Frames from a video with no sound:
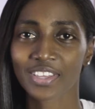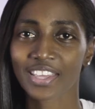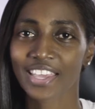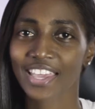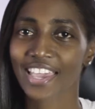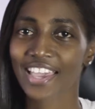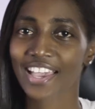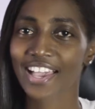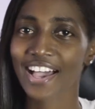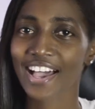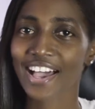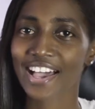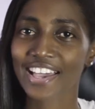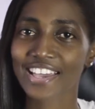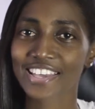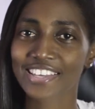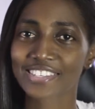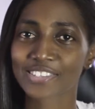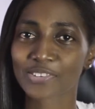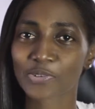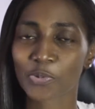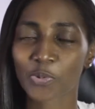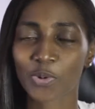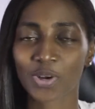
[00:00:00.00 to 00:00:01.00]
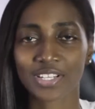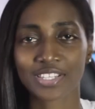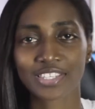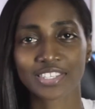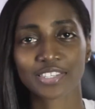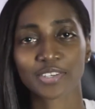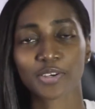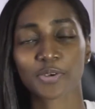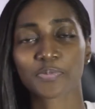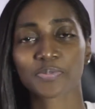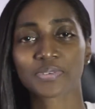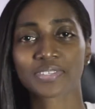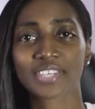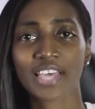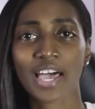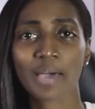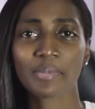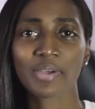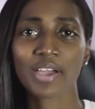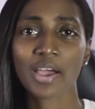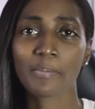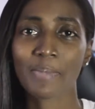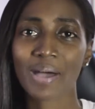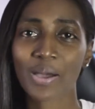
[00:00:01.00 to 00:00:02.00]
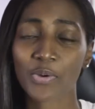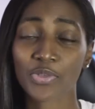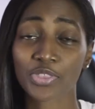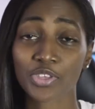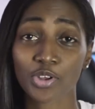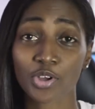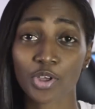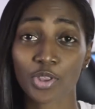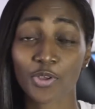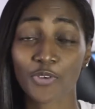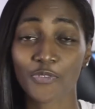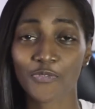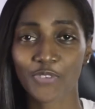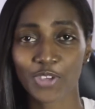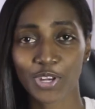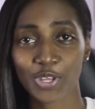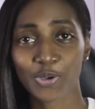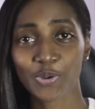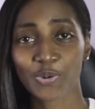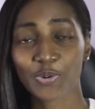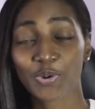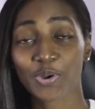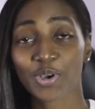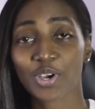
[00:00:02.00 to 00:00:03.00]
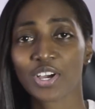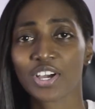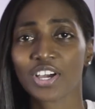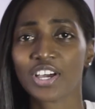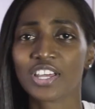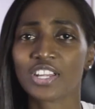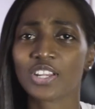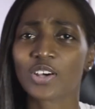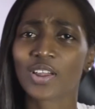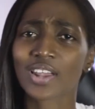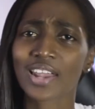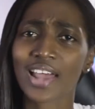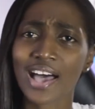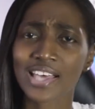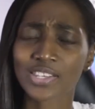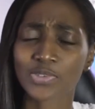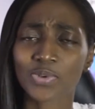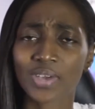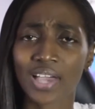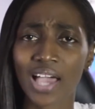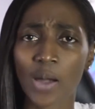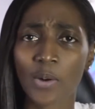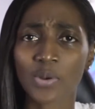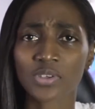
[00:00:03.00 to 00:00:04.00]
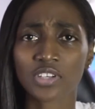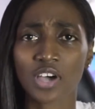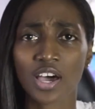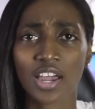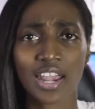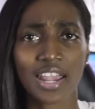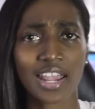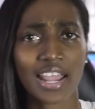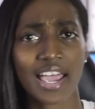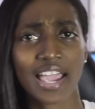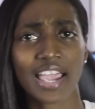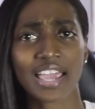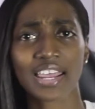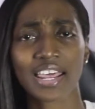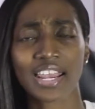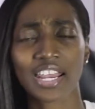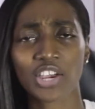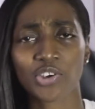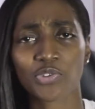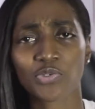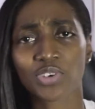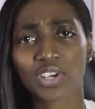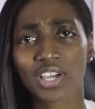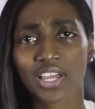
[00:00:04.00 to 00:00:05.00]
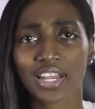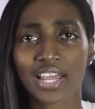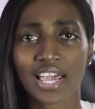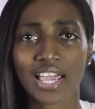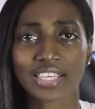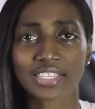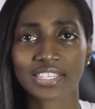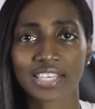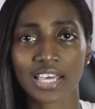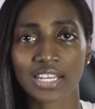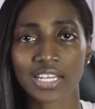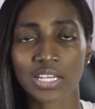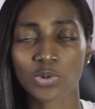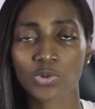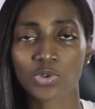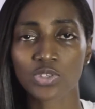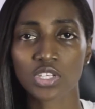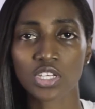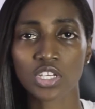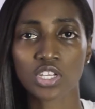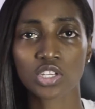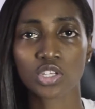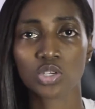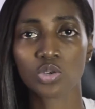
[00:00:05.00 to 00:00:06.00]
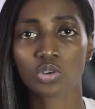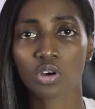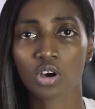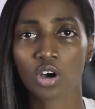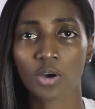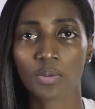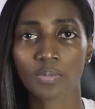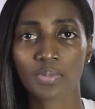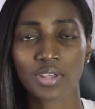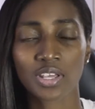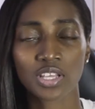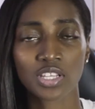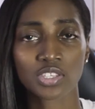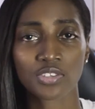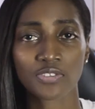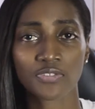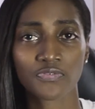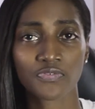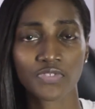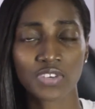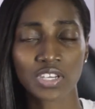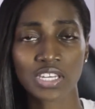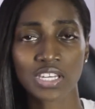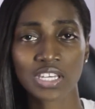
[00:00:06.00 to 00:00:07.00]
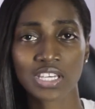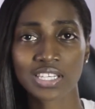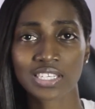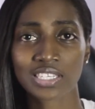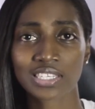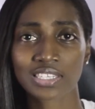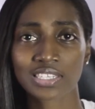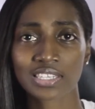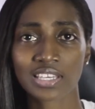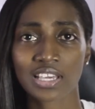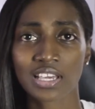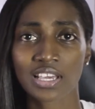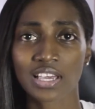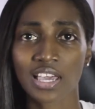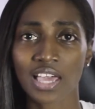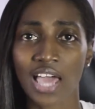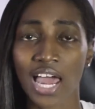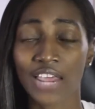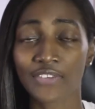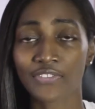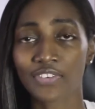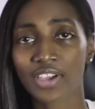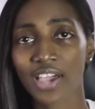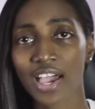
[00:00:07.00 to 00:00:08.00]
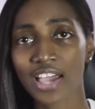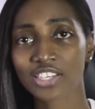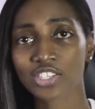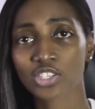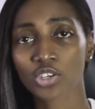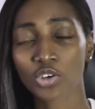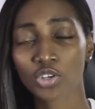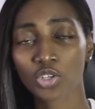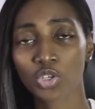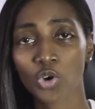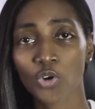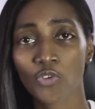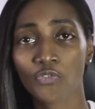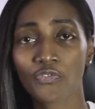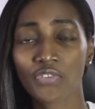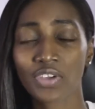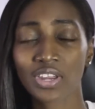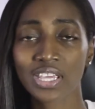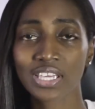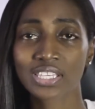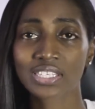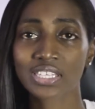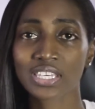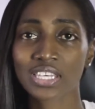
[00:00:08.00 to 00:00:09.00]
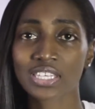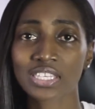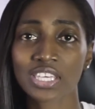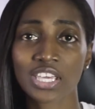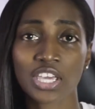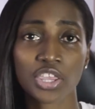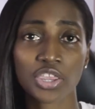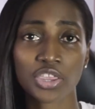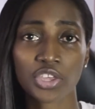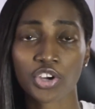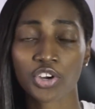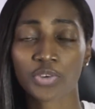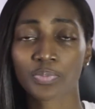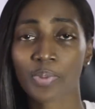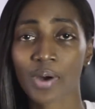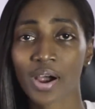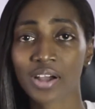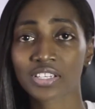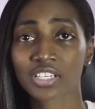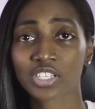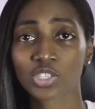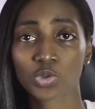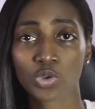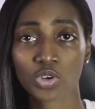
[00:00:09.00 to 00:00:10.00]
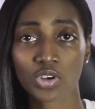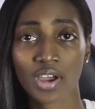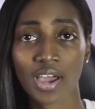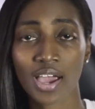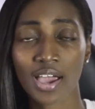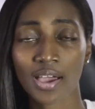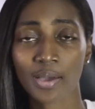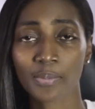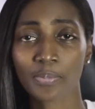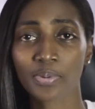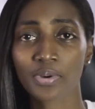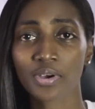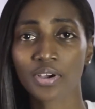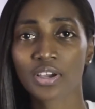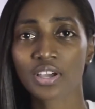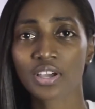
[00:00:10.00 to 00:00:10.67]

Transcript: Hey guys, what's up? Sam here back with another video. Now last week I was online and I realized that there was a new update to Fenix and if you guys don't know, Fenix is a third-party Twitter app